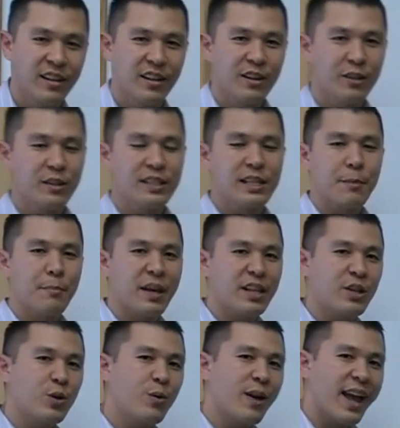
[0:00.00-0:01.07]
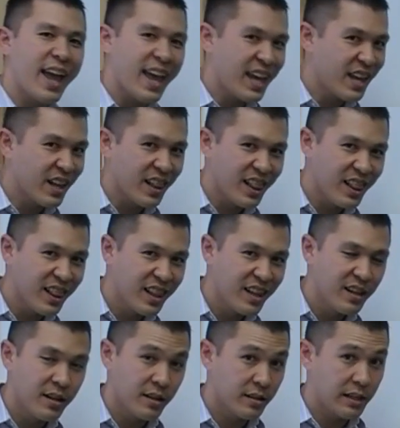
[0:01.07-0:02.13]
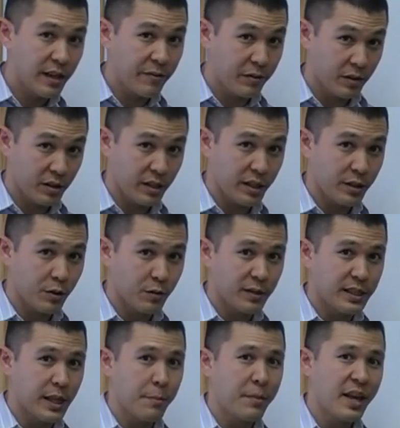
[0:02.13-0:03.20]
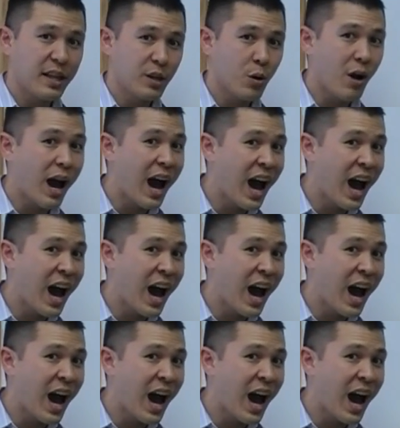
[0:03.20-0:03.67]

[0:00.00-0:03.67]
You don't say manual. Definitely don't say manual.